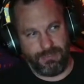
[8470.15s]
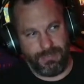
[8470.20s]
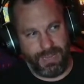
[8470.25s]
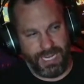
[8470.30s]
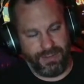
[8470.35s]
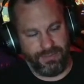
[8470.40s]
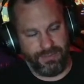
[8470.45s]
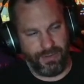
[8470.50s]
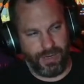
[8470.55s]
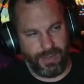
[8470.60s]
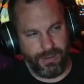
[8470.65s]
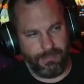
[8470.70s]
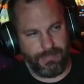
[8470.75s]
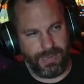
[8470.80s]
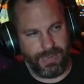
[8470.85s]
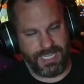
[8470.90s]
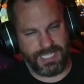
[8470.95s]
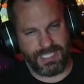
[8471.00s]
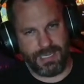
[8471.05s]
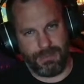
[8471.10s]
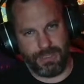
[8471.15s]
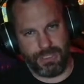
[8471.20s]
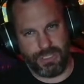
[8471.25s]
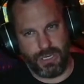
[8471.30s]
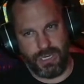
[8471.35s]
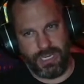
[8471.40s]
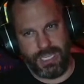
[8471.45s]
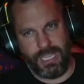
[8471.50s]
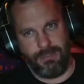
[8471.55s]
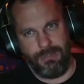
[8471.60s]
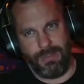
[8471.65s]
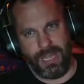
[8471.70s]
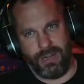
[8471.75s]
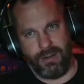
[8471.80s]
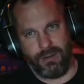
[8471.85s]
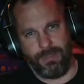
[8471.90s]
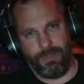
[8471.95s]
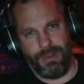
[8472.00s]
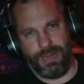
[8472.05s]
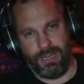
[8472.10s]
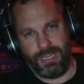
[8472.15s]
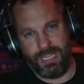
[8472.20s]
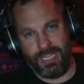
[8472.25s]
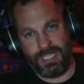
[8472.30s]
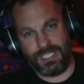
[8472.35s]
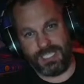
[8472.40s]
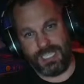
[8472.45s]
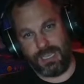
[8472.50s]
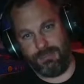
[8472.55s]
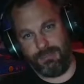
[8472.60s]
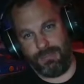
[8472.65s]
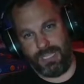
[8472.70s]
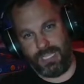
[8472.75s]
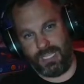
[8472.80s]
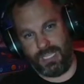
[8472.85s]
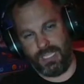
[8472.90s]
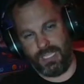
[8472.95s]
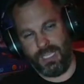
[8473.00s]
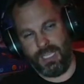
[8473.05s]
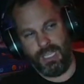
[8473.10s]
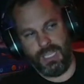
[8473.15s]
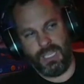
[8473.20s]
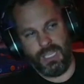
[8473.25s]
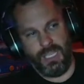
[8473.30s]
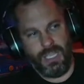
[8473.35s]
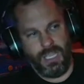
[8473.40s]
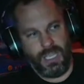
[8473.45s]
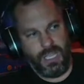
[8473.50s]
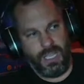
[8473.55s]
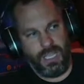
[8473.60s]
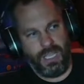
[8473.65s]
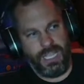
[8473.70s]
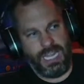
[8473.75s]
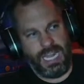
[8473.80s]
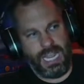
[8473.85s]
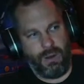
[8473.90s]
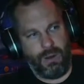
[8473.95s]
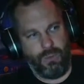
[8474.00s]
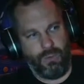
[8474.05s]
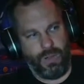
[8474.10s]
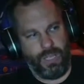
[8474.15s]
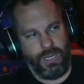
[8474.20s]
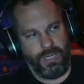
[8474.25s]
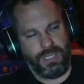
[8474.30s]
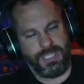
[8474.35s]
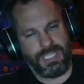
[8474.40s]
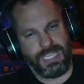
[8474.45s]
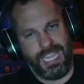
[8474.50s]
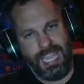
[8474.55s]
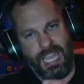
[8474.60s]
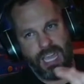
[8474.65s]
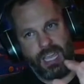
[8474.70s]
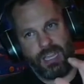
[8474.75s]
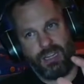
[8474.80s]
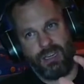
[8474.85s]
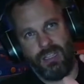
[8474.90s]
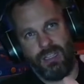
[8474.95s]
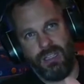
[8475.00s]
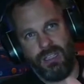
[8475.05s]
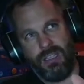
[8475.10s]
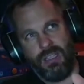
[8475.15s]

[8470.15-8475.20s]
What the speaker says: Mike from Mike's Amateur Arcade Monitor Repair, he sent me an Outrun because I had,